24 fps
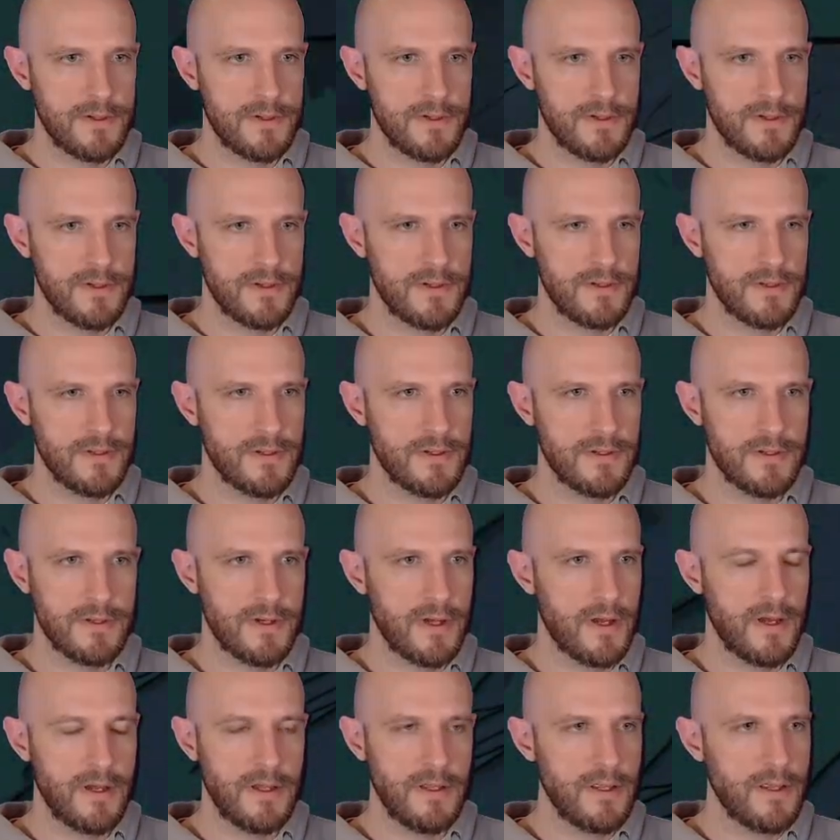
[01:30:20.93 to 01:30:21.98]
I
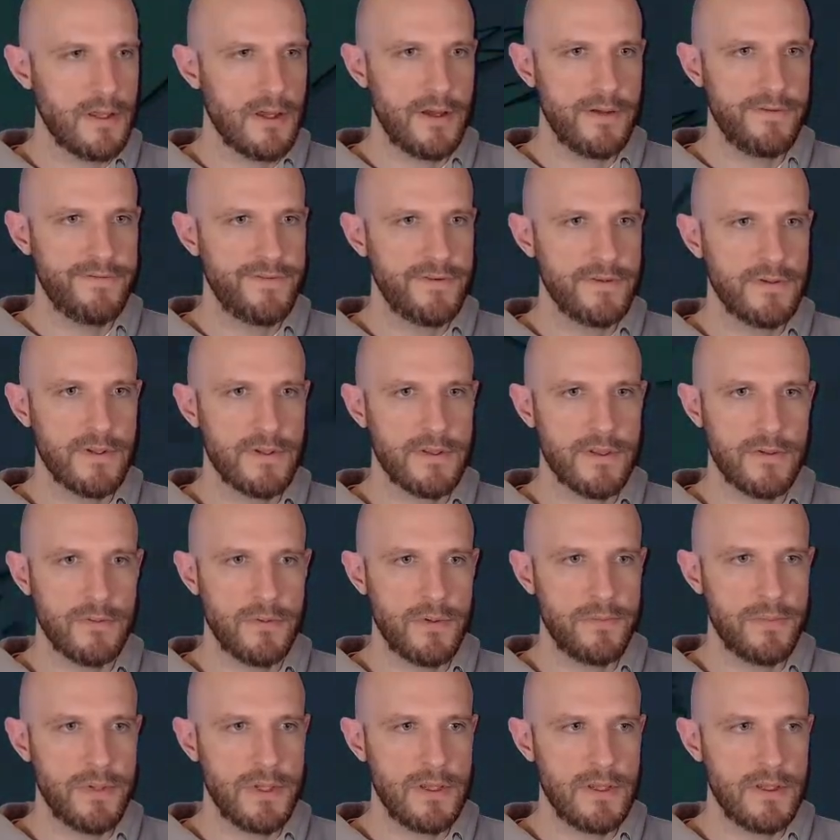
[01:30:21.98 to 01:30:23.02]
feel like there
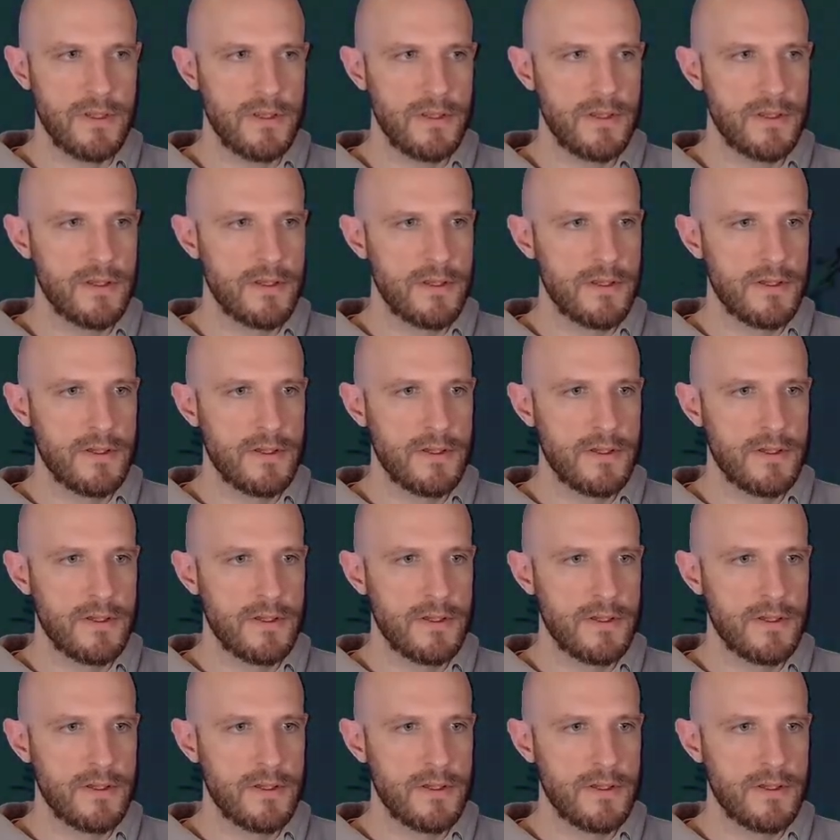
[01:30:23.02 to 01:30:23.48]
would be